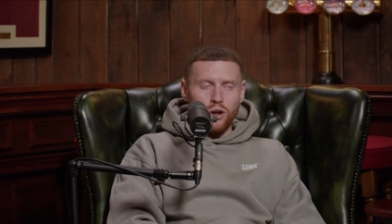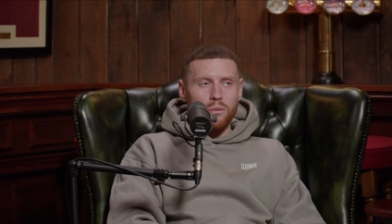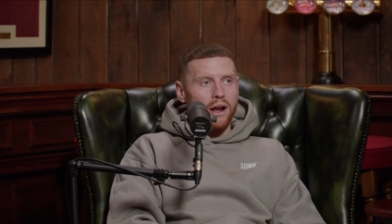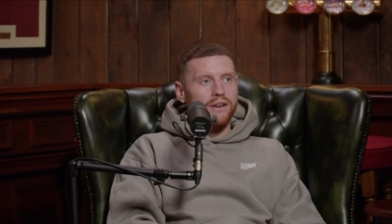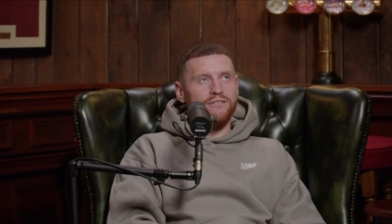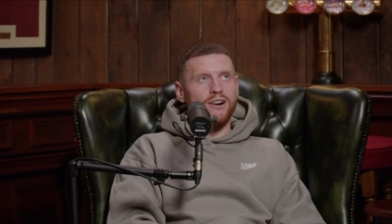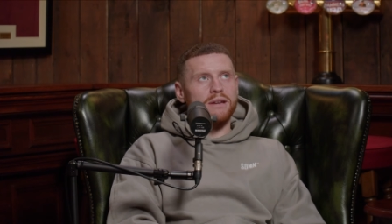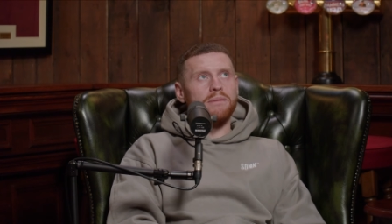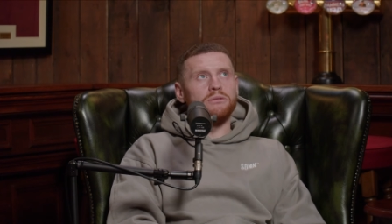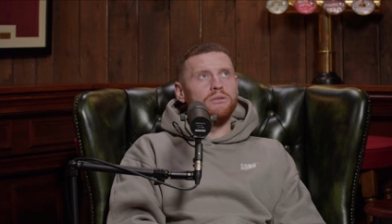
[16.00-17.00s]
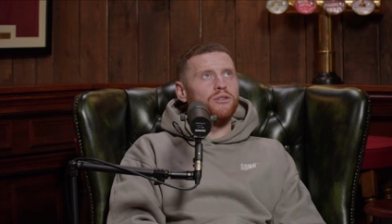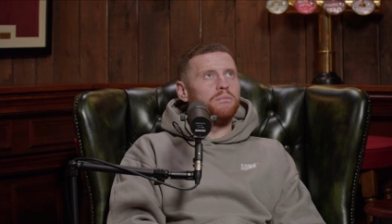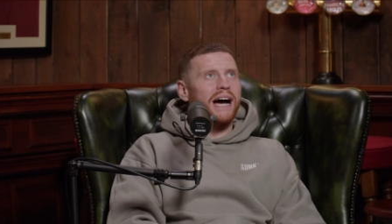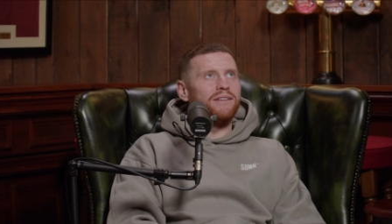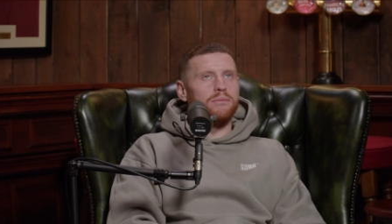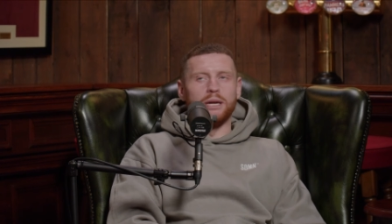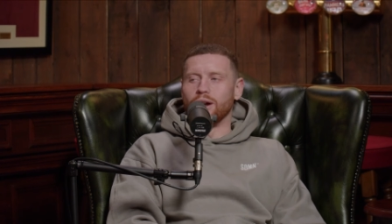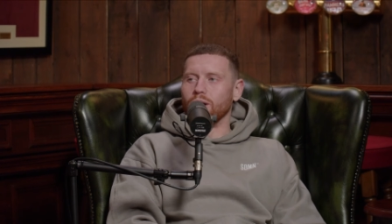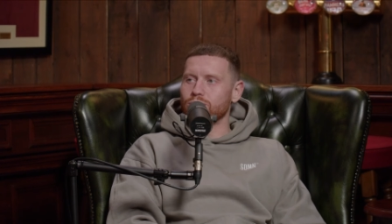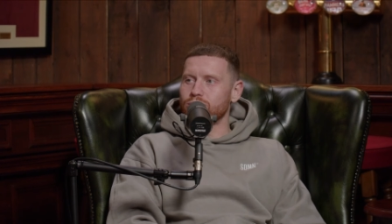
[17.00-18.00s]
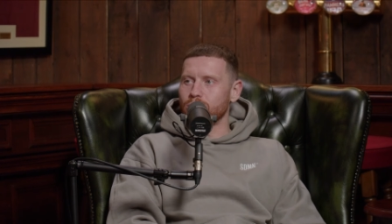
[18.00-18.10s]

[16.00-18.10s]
You're the one that makes me feel bad for being old.